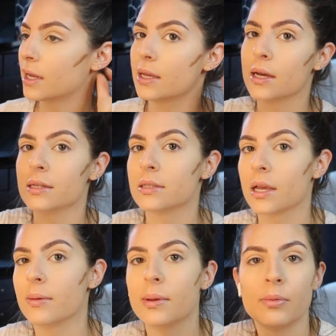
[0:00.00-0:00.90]
I guess
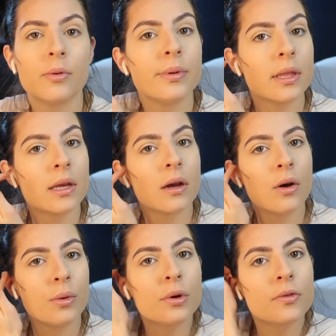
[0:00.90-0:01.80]
like people would be like,
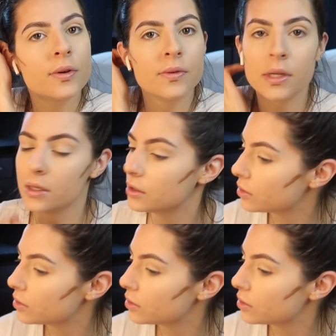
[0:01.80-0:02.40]
oh, you're 15, you